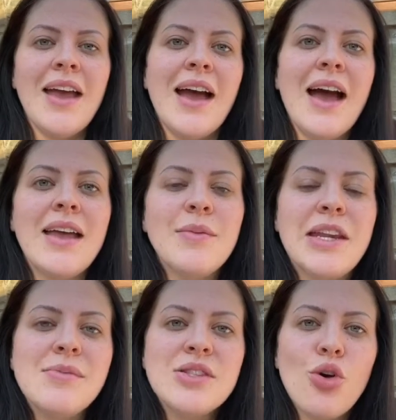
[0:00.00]
Hi, my
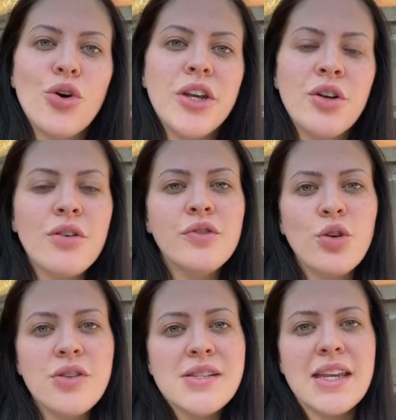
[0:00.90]
name's Lauren of
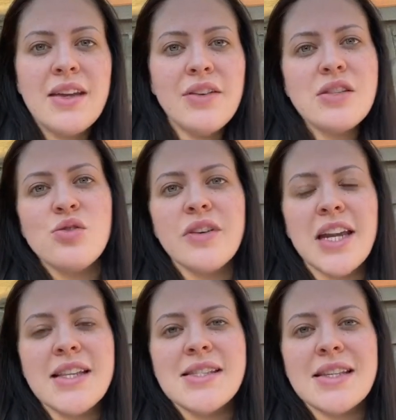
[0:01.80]
Lauren's Cravings over
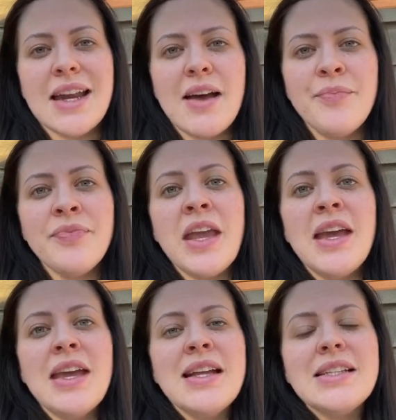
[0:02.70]
on Instagram.
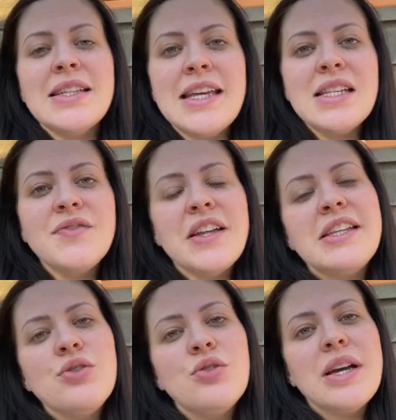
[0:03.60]
Today's
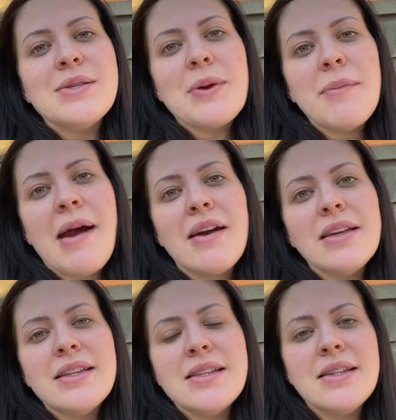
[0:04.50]
video is
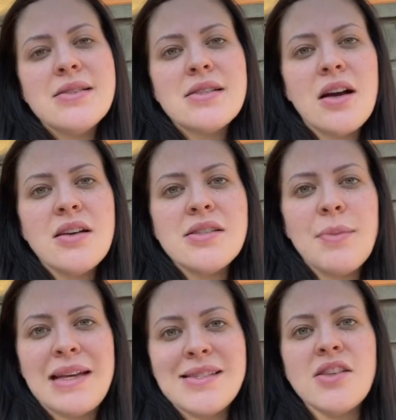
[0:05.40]
primarily to discuss
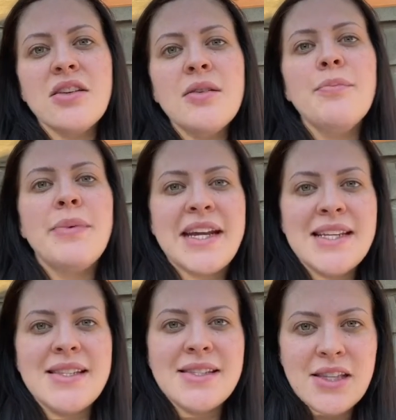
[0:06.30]
my son
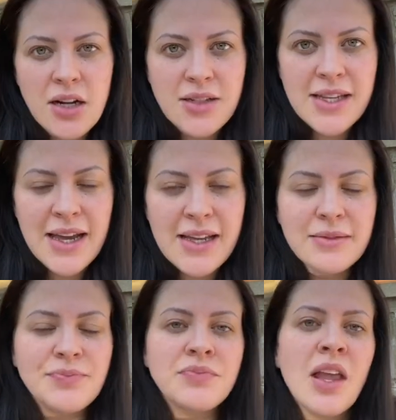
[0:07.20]
Bryce's tongue tie,
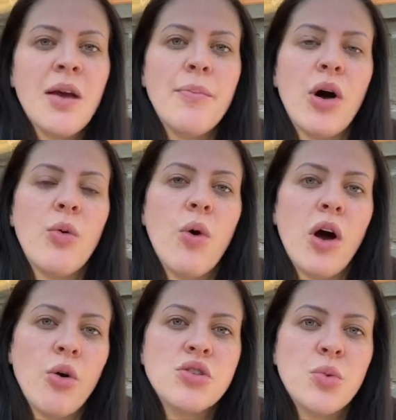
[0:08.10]
but what
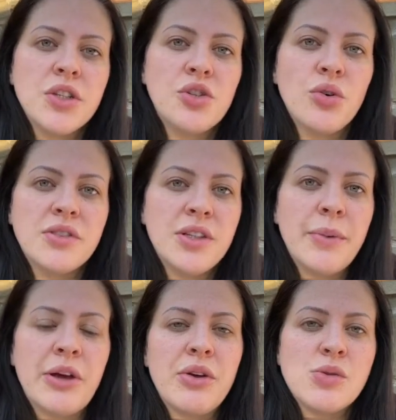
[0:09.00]
I also want to talk to you
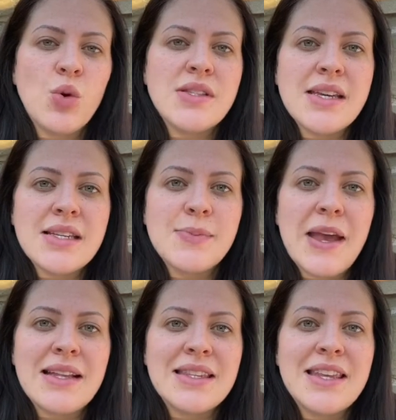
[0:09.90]
about is what to
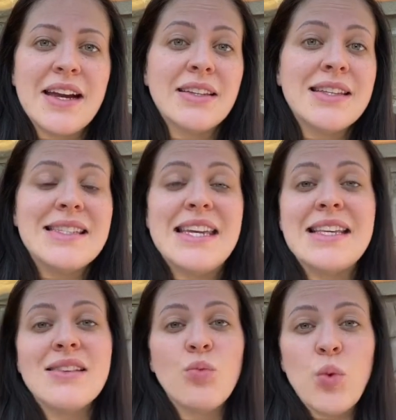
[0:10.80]
expect in the early
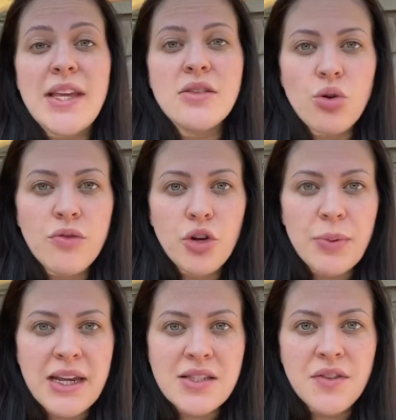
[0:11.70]
days and weeks of your
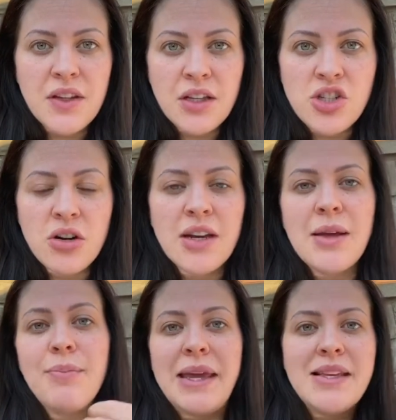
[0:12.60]
breastfeeding
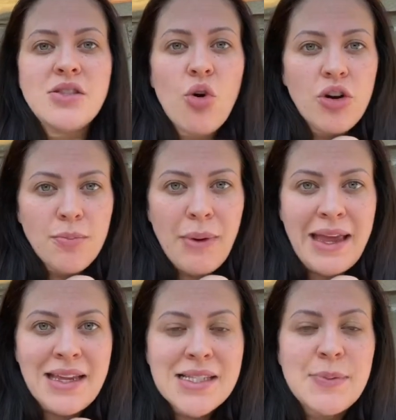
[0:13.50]
journey based on
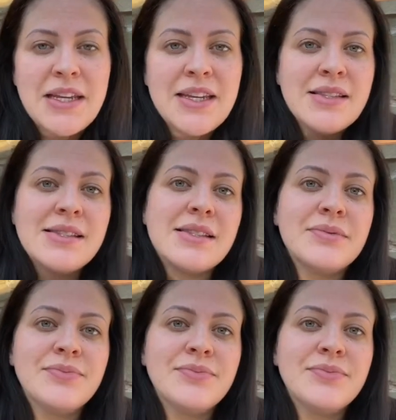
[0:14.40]
my experience.